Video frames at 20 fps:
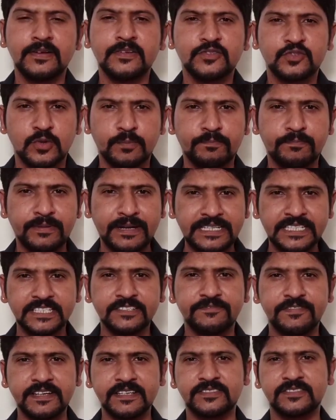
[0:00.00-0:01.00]
So
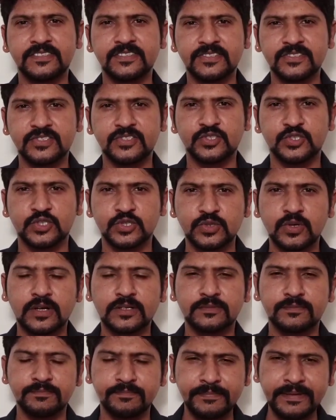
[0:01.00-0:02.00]
pretty faces do
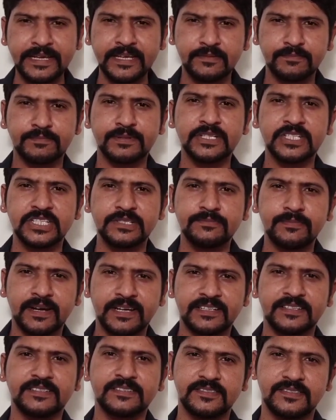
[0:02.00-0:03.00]
not make pretty
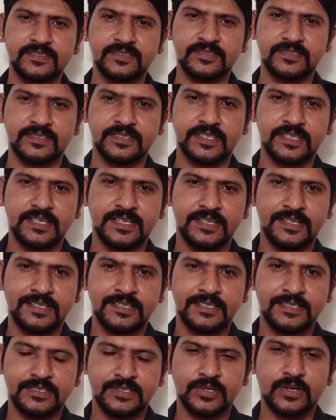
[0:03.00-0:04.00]
minds.
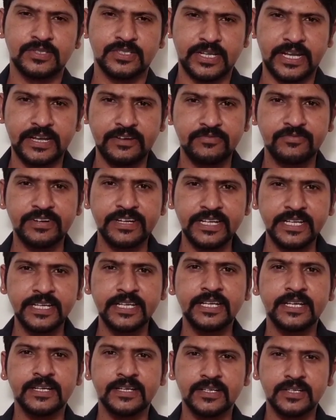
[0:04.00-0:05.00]
Not
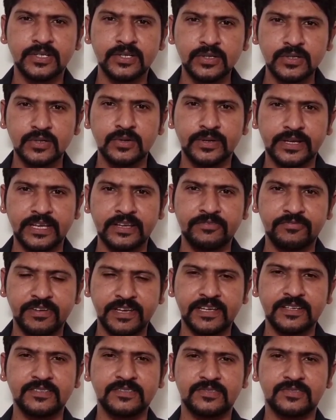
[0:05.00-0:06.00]
every good-looking
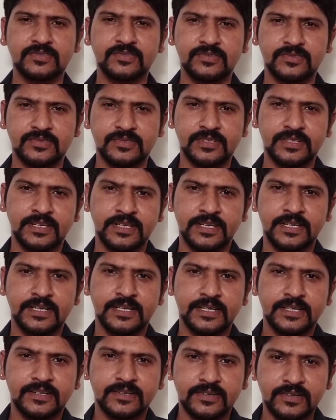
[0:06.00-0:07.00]
face
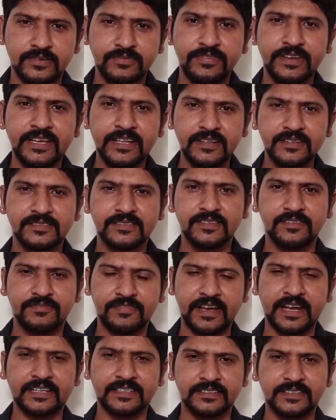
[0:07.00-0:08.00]
reveals the
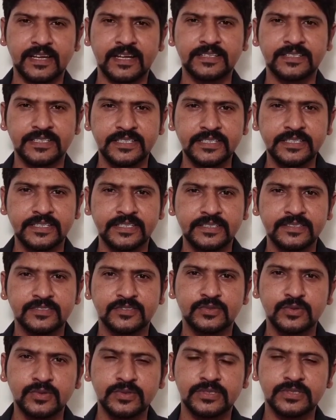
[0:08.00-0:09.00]
fact that he
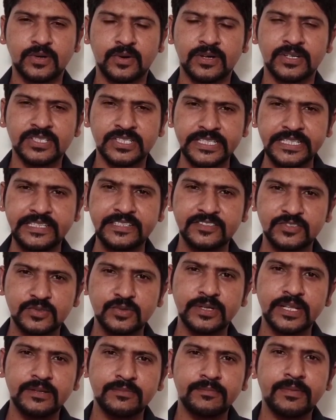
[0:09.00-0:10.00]
is good or she is
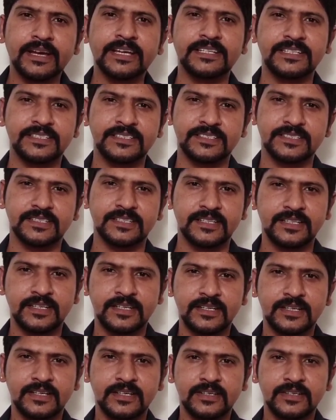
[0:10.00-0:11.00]
good in mind.
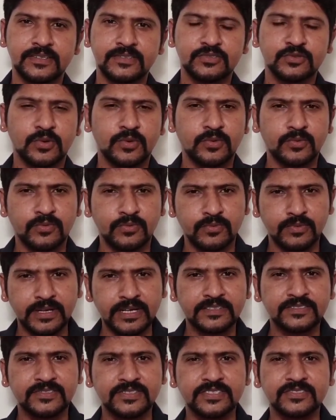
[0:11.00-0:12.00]
So
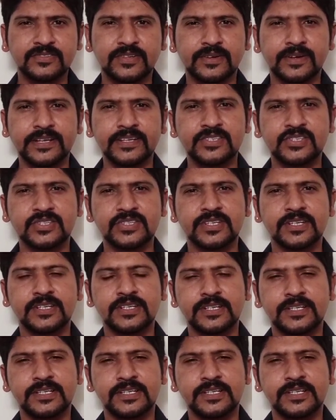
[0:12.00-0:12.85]
let's discourage